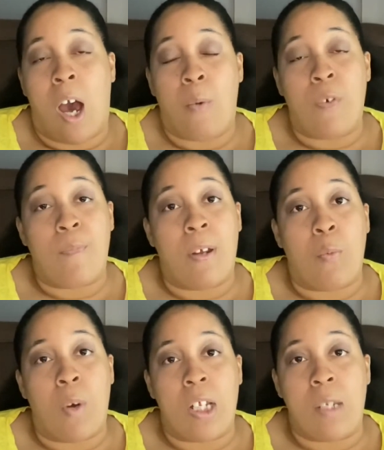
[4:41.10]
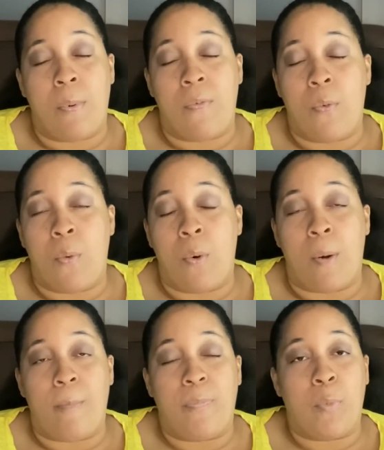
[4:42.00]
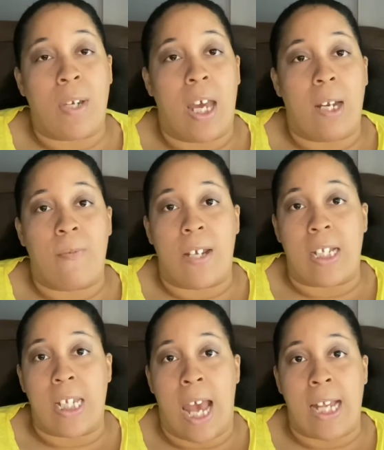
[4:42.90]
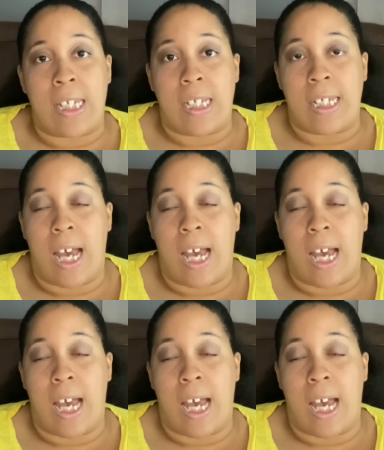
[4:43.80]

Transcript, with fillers: We've been once before. We had a fantastic